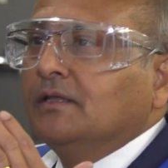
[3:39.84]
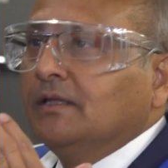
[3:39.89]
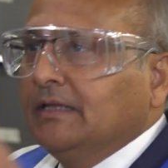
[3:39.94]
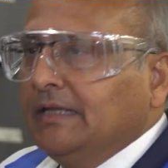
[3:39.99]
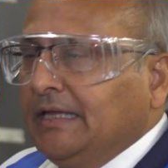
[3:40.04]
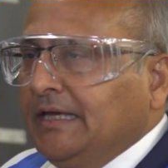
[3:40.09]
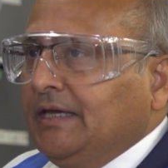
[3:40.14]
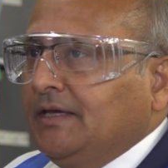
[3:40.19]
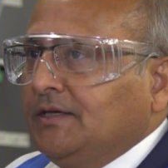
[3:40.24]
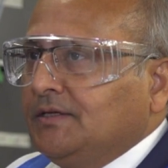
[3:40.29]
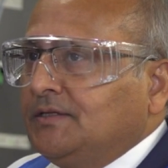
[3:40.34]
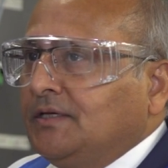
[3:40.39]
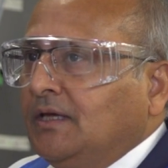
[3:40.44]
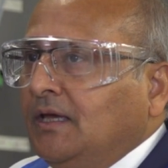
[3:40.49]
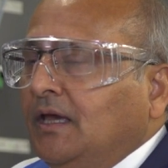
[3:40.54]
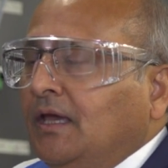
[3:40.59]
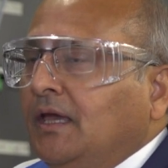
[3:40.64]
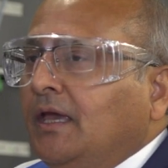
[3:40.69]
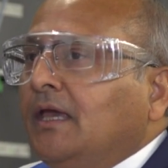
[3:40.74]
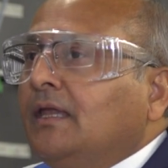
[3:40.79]
the lead
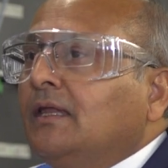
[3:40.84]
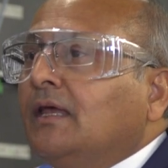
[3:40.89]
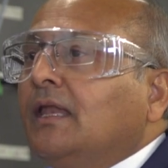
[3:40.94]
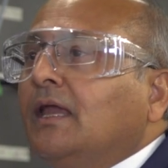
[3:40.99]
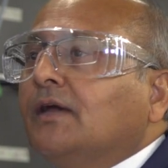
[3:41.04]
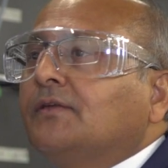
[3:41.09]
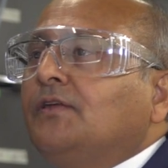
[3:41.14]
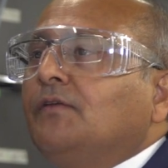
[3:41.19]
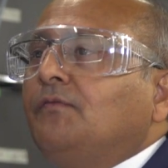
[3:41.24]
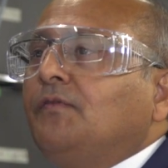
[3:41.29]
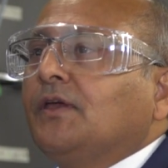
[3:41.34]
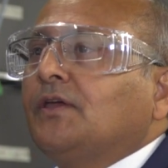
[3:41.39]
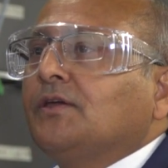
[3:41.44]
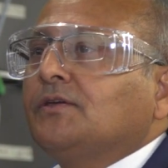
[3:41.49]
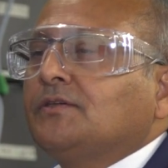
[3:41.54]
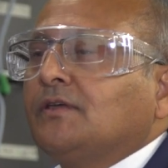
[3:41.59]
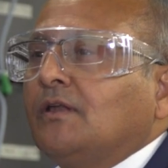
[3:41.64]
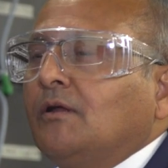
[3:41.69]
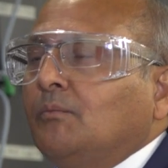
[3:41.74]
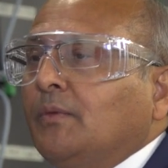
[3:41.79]
in
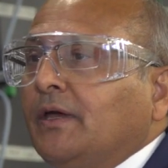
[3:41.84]
electrification